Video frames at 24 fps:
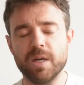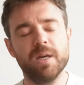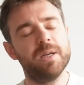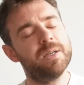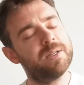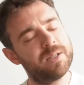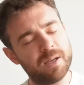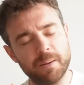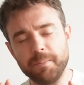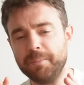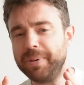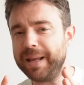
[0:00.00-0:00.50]

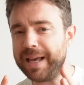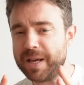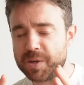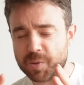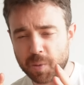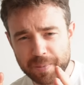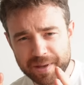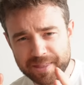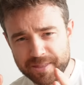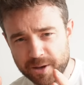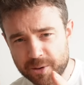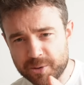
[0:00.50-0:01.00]
some players
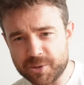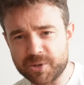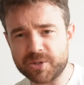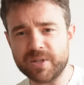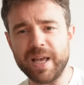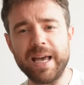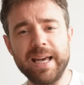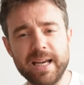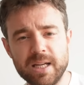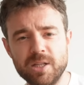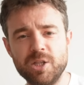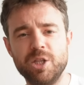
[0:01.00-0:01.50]
will be those
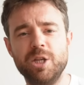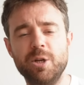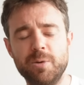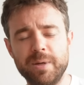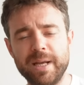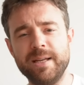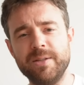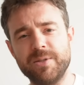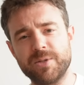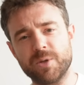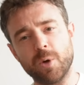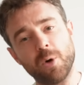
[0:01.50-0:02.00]
second
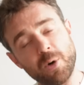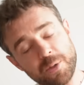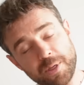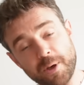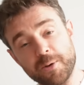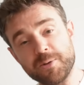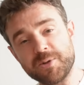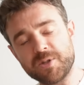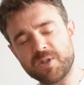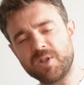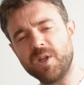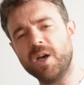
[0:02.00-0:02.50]
units or
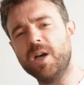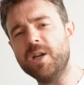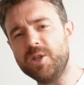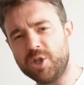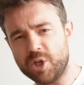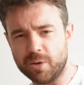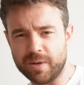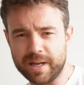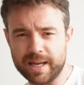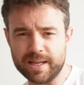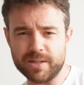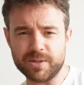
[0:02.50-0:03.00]
those third
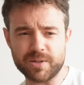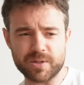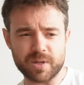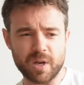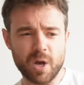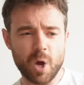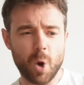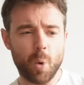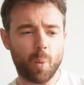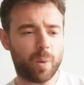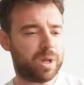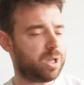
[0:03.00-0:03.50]
units
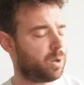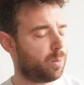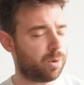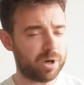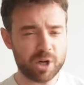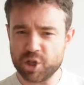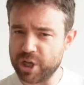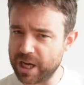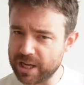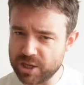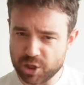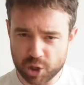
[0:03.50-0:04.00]
when you want
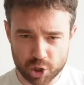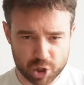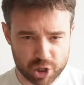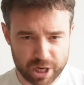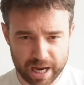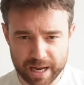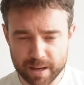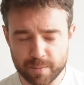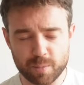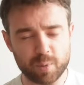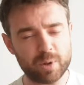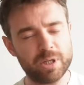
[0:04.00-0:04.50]
to change your
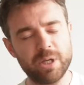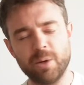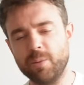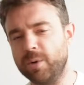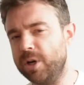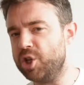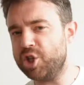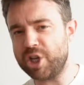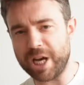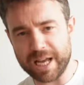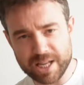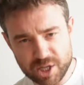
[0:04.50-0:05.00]
shape, when you
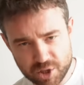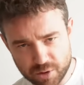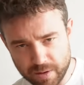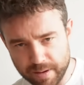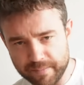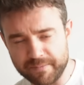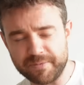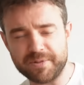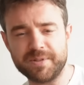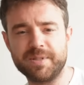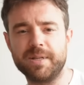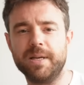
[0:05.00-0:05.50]
want to change your
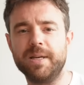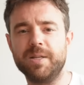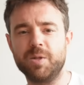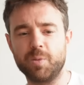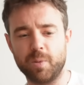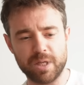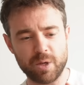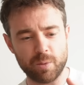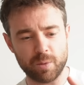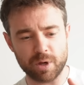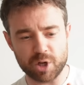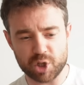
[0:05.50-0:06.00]
emphasis,
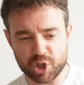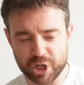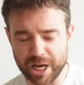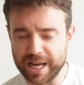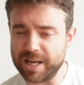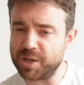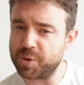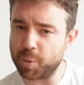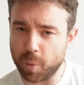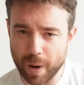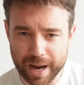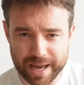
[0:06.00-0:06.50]
when you want to
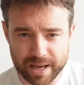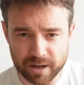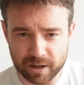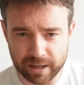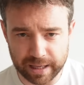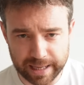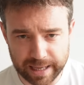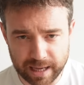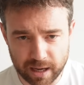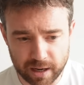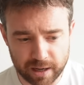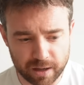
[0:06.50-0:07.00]
change where you're going
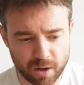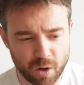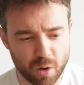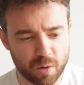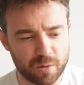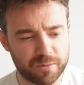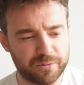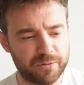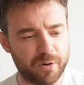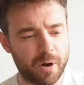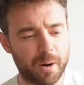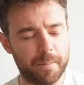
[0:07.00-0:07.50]
to get a
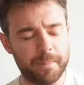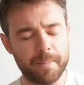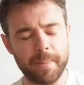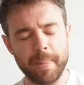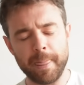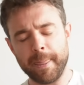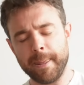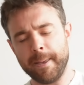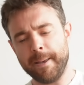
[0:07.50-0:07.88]
goal from.